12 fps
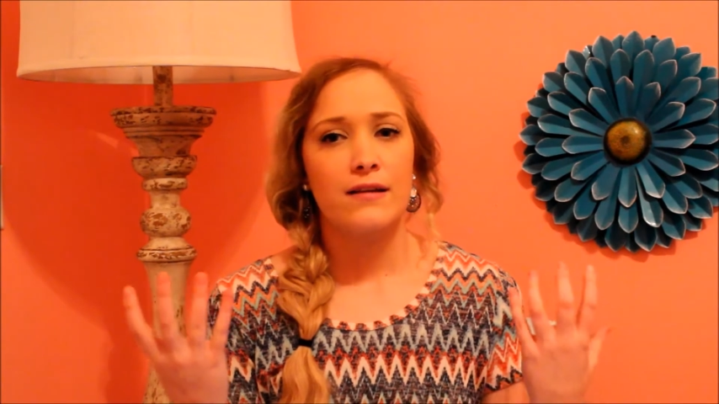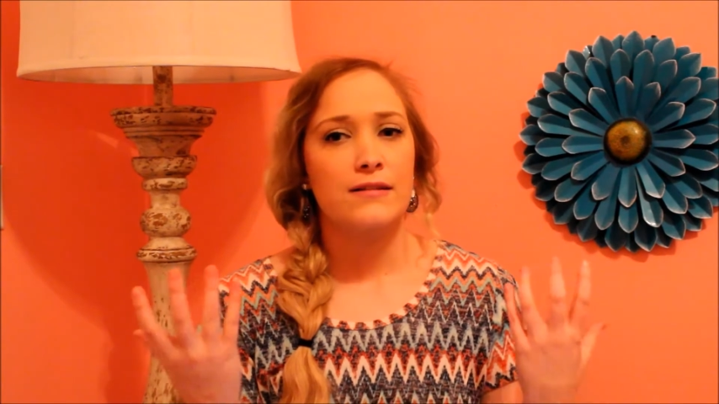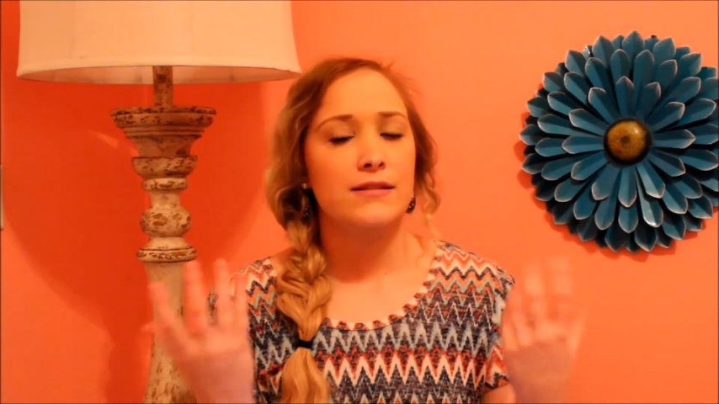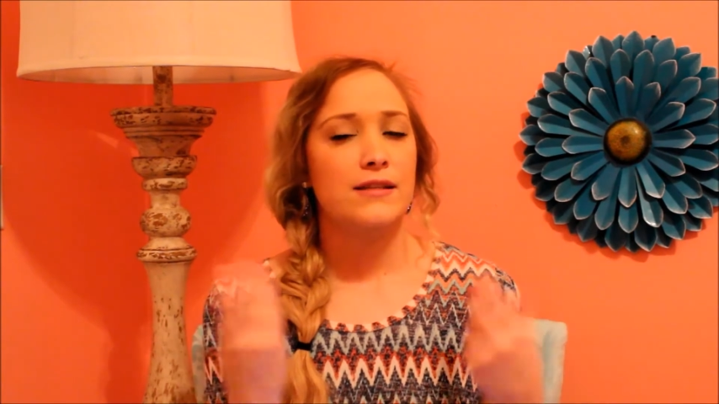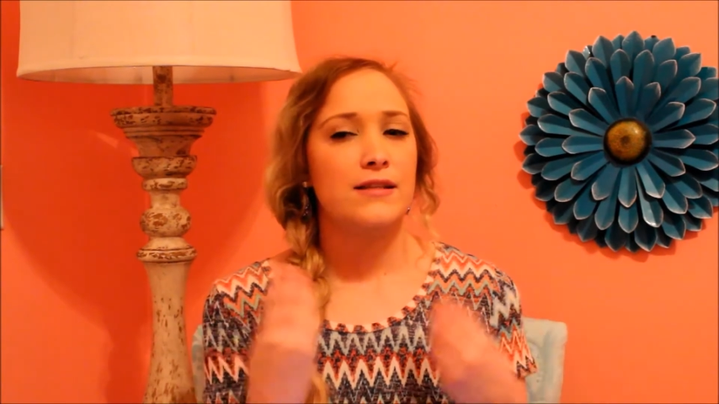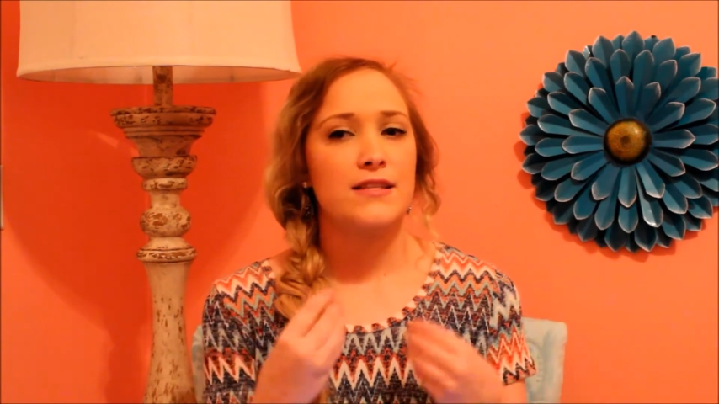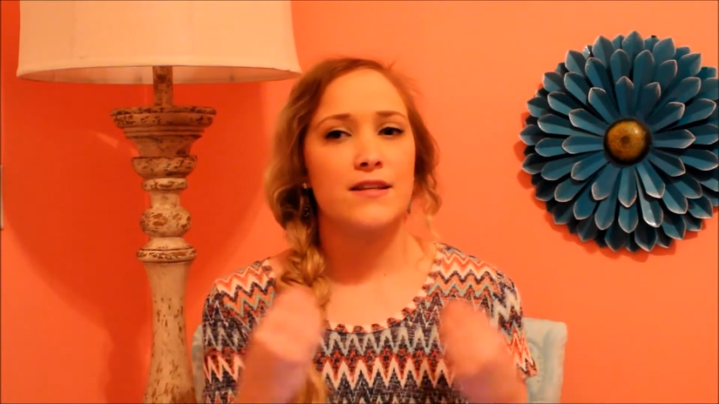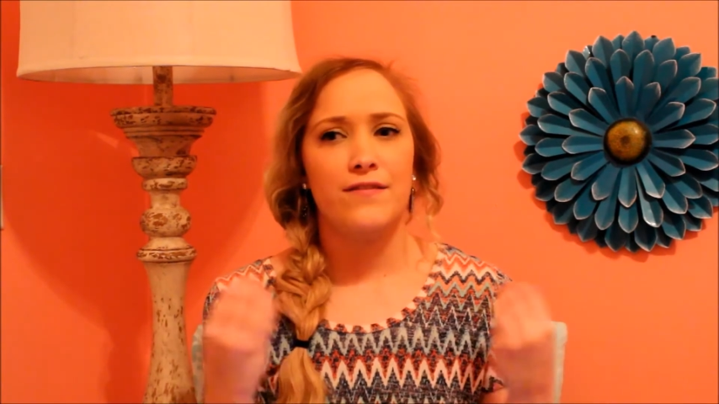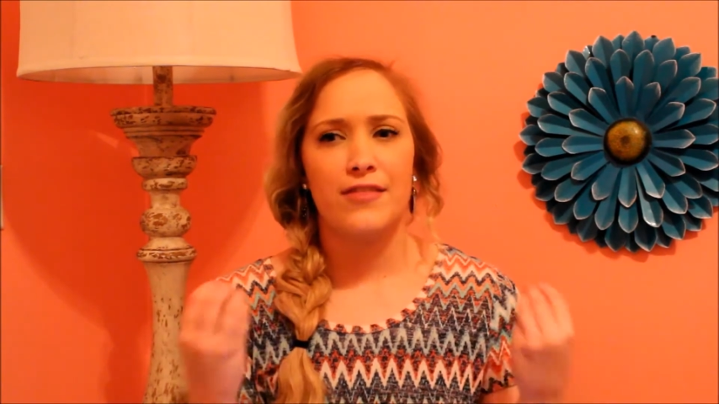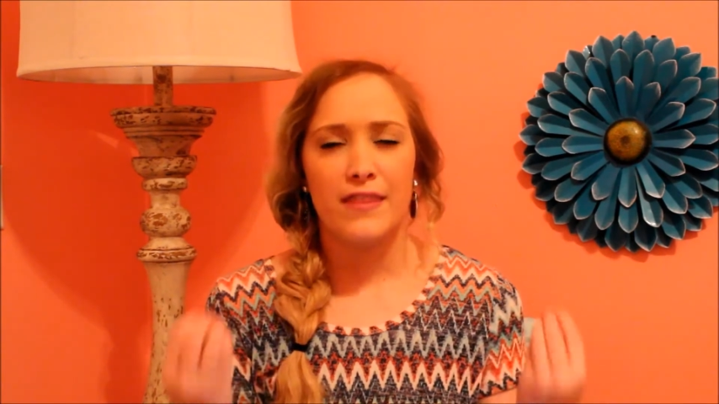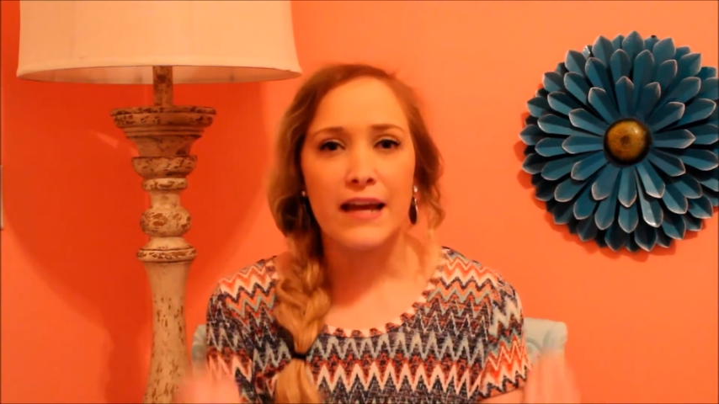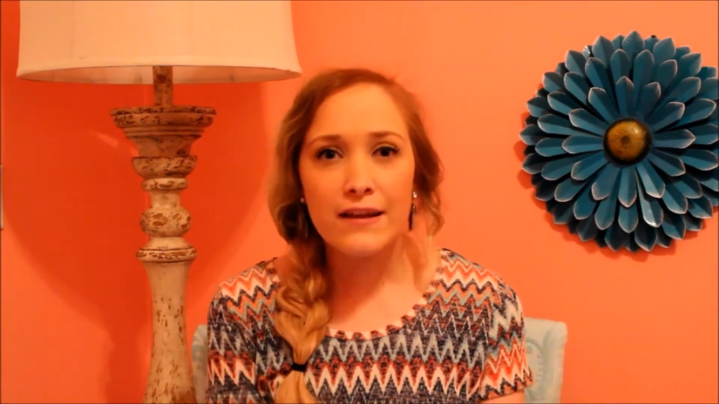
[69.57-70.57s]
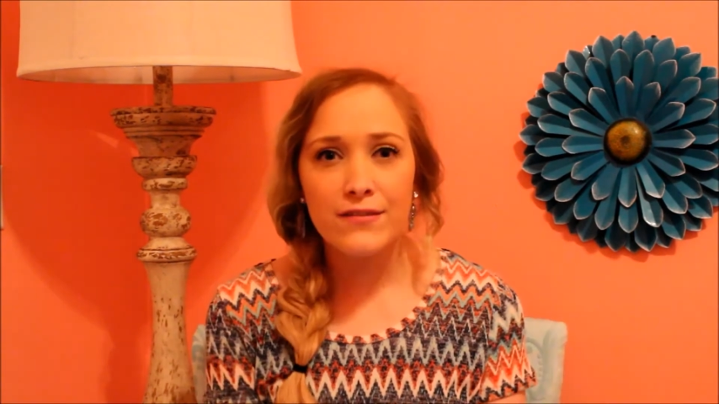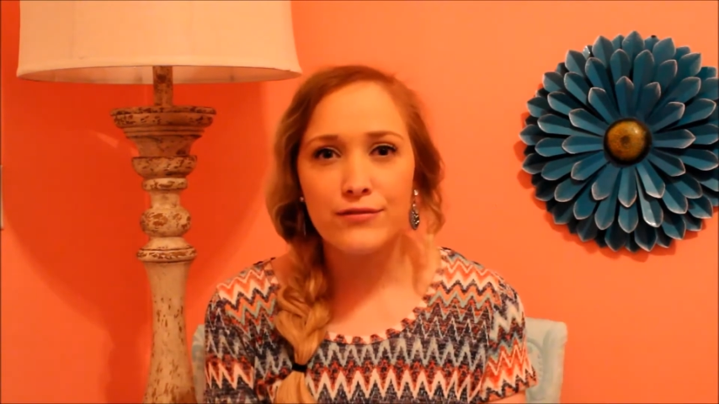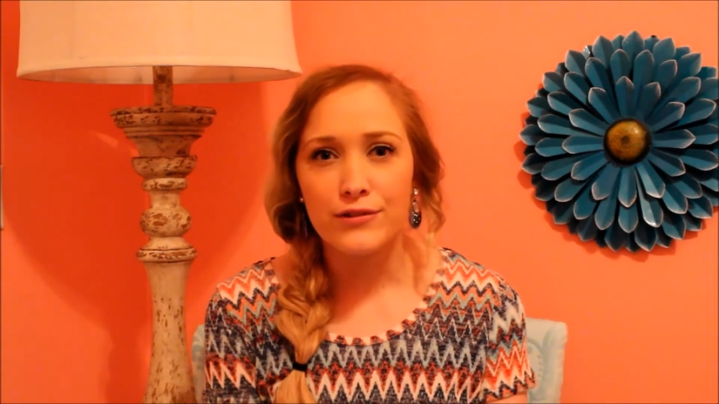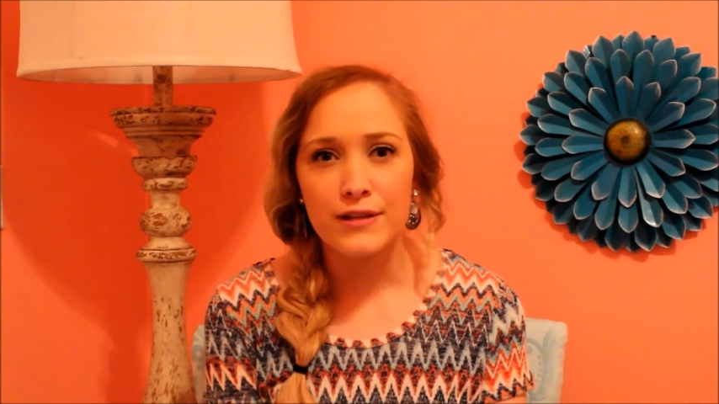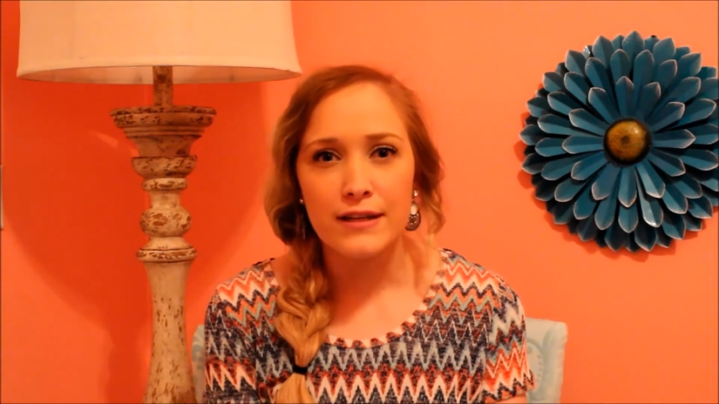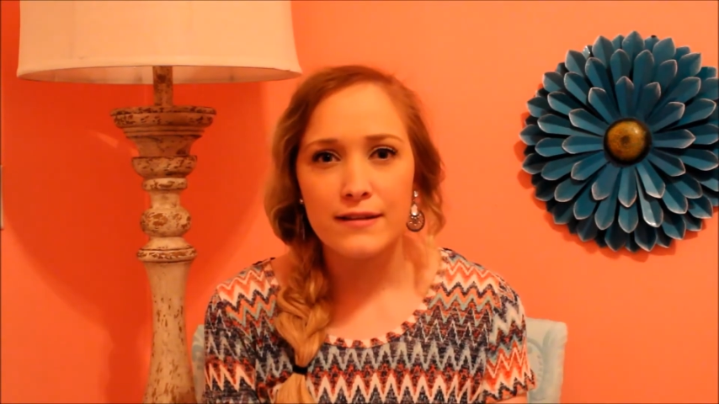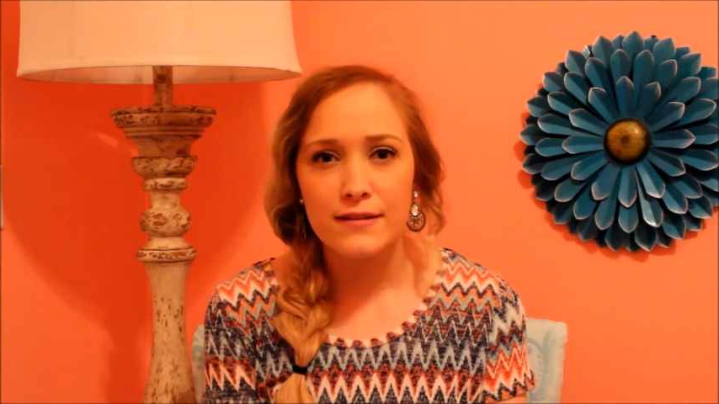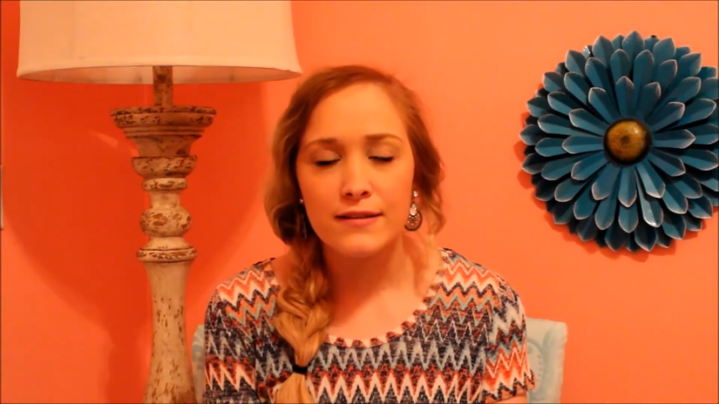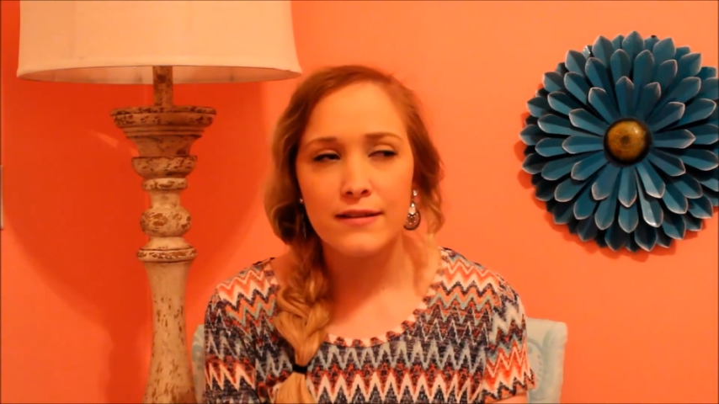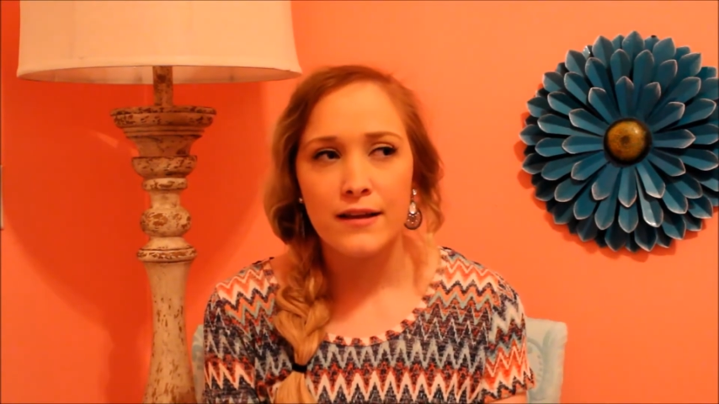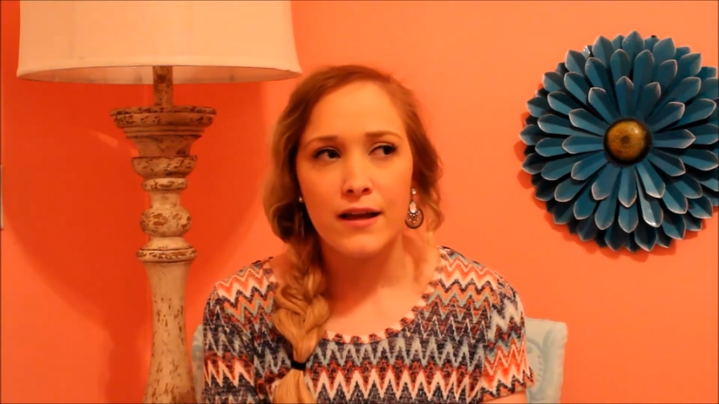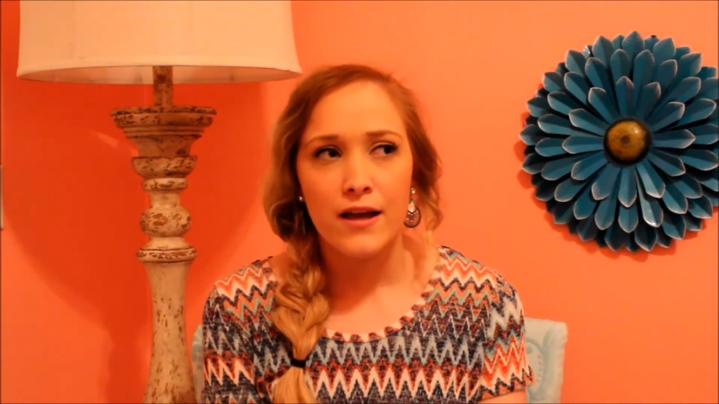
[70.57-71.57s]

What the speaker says: sense of thankfulness.